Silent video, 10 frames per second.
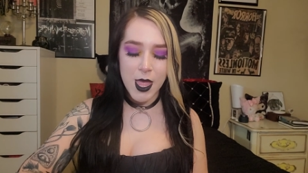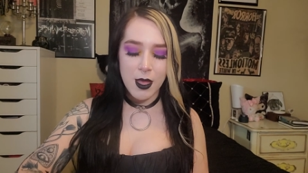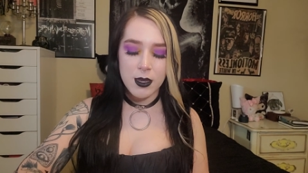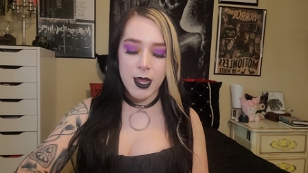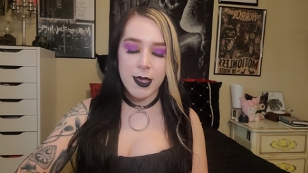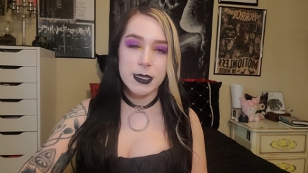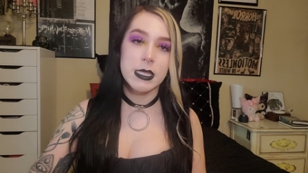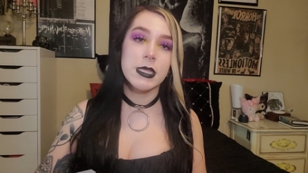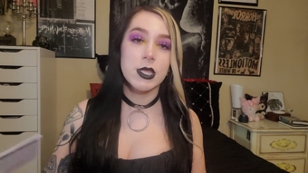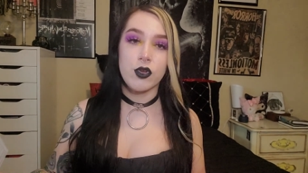Next
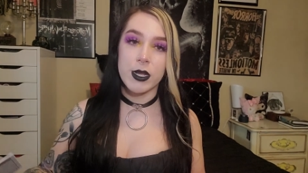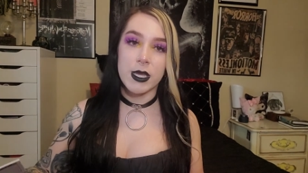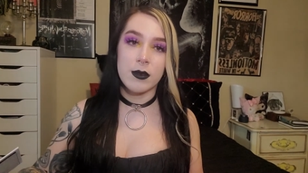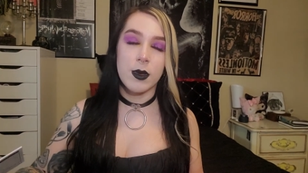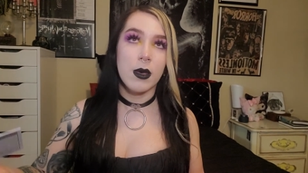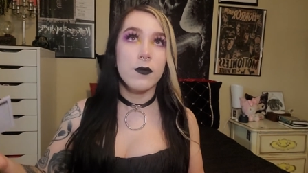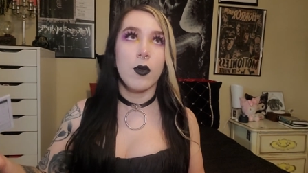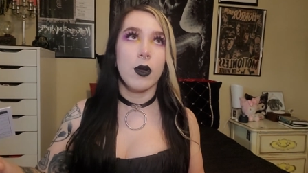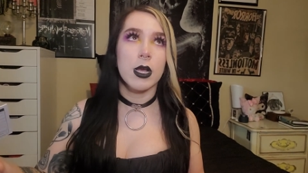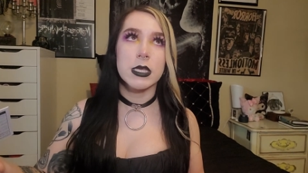is Scream, of
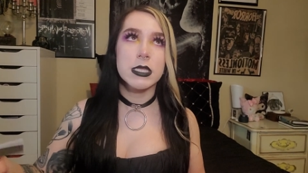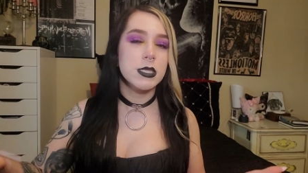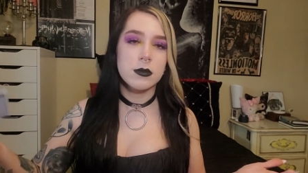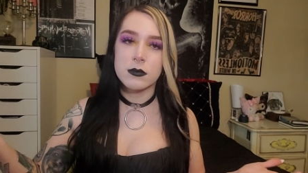course.